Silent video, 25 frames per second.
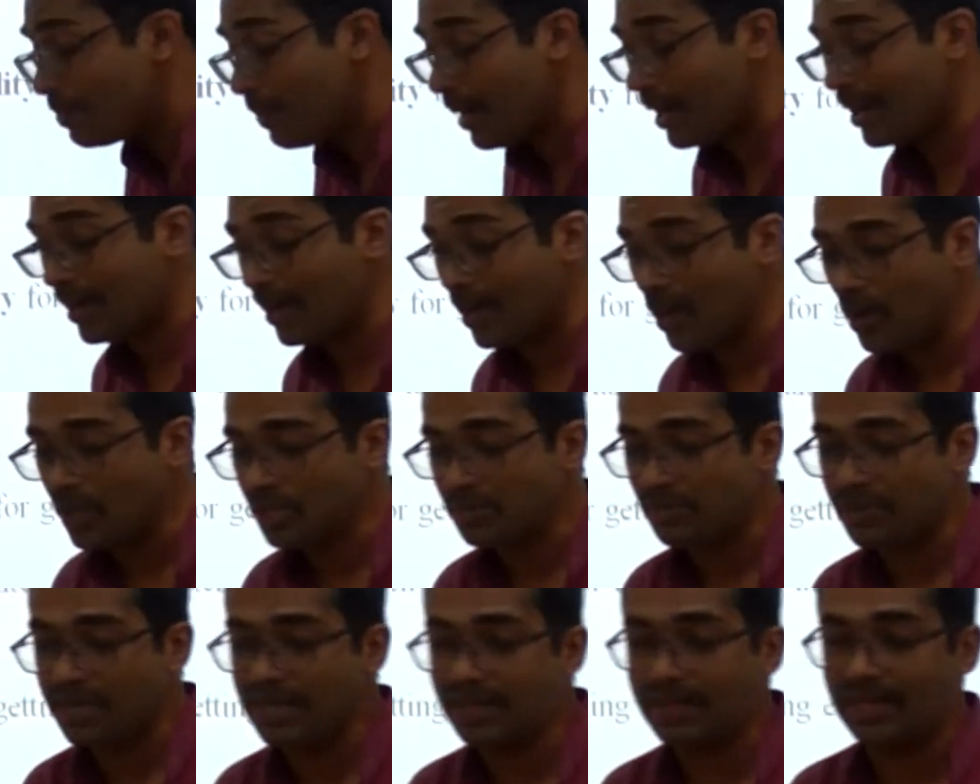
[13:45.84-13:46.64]
paradox
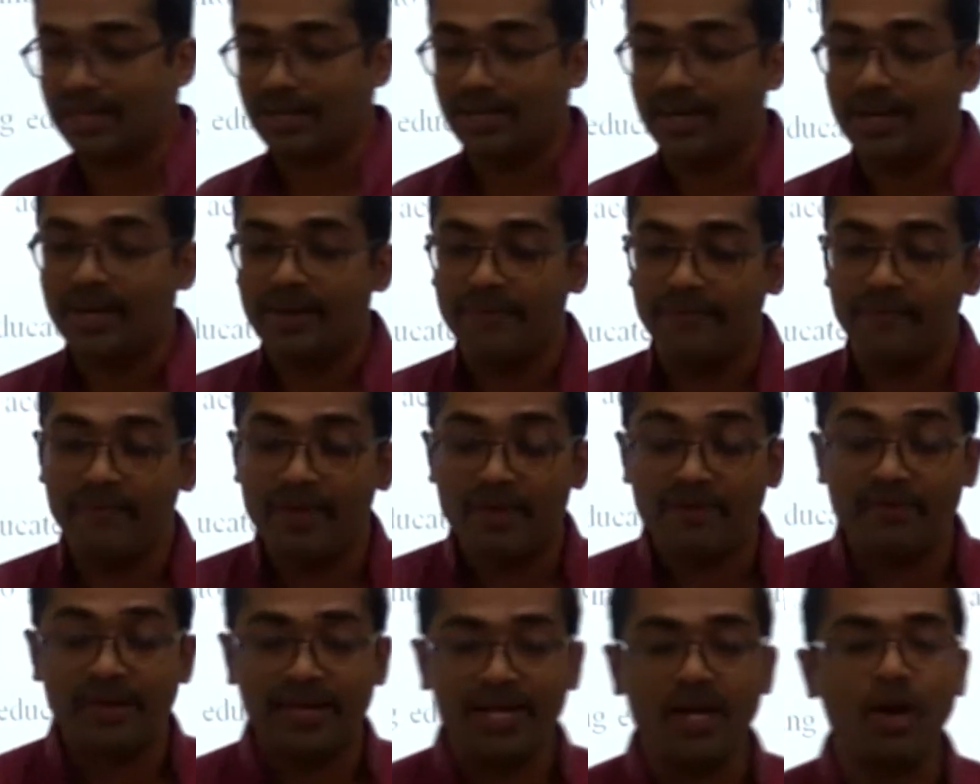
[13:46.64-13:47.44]
being that
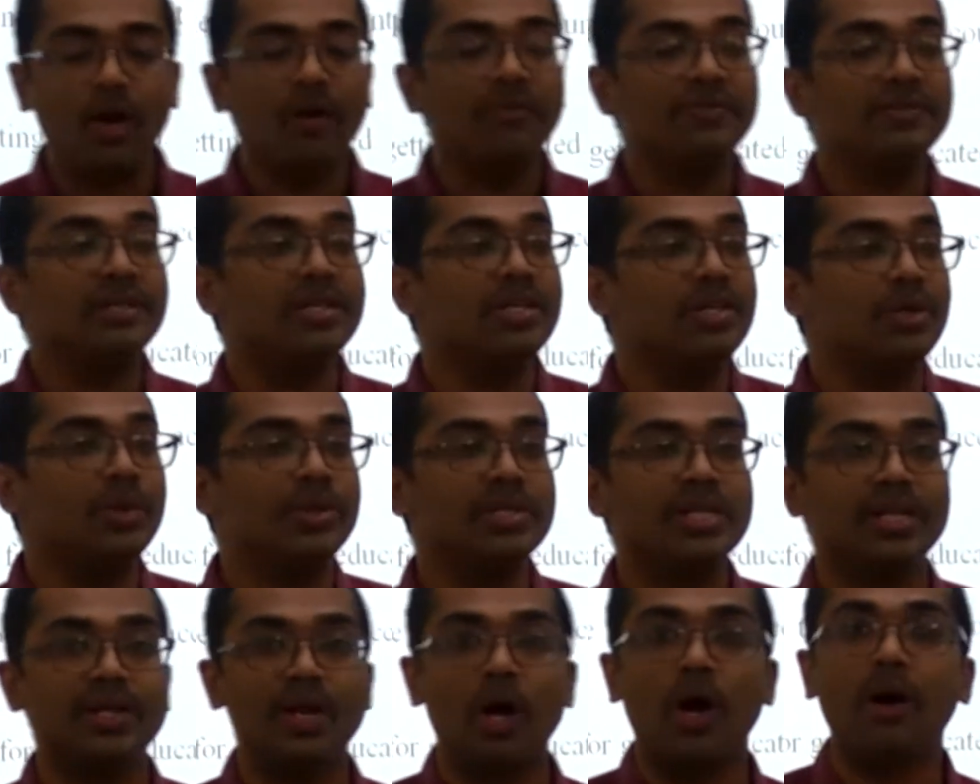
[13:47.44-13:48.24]
we very often use
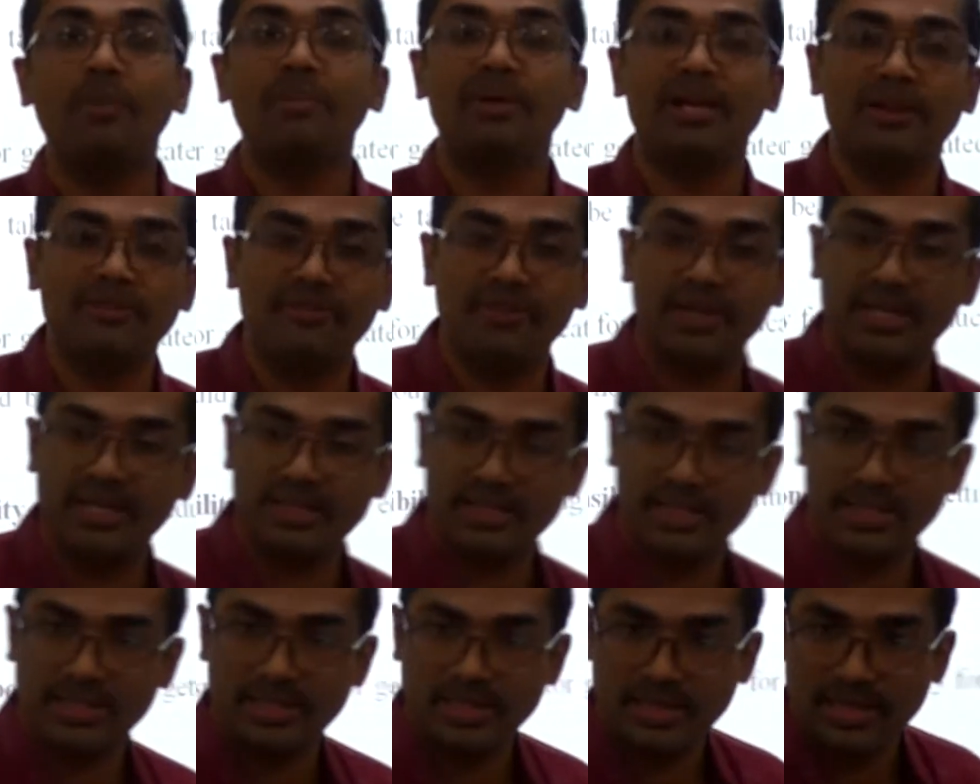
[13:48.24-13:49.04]
a norm
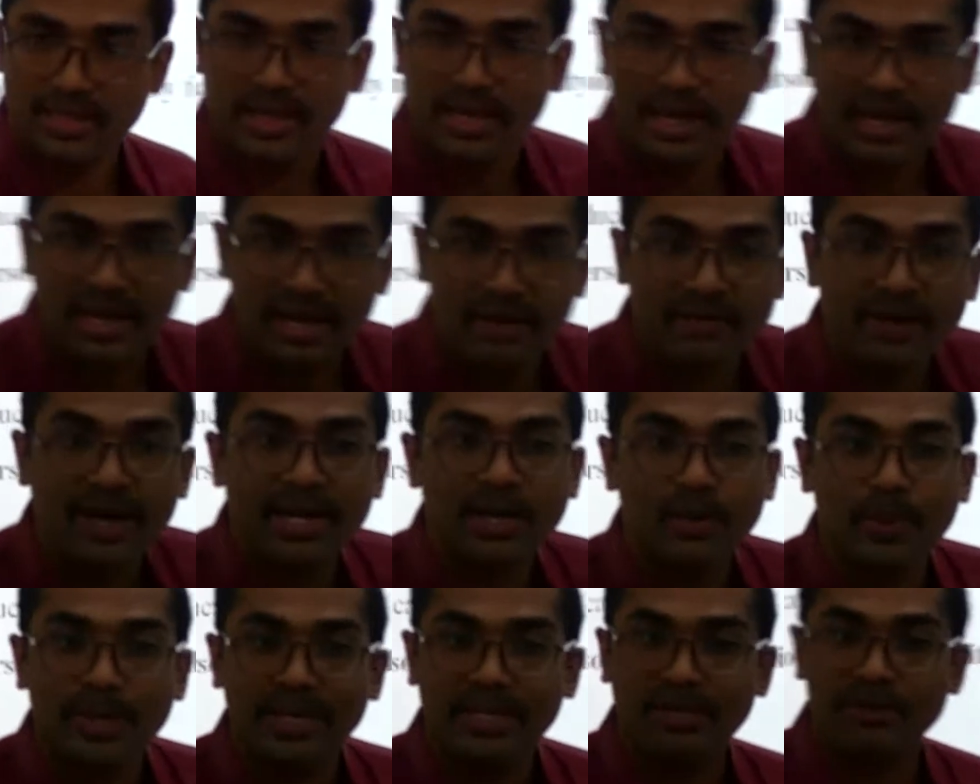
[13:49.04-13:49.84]
referenced
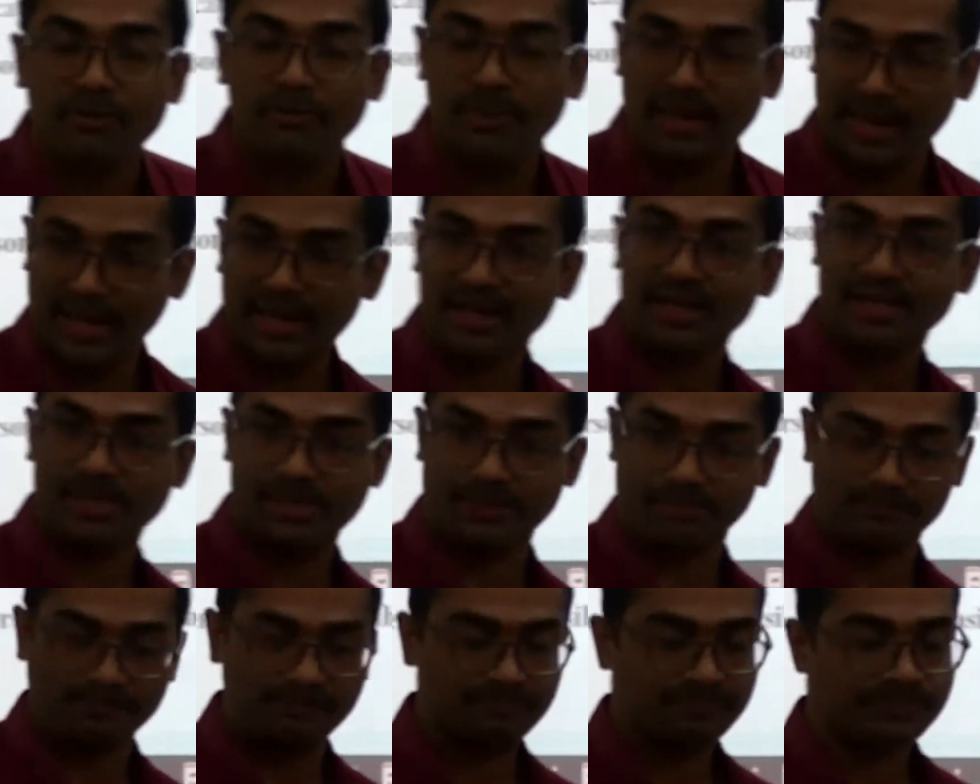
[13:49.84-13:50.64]
evaluative mechanism.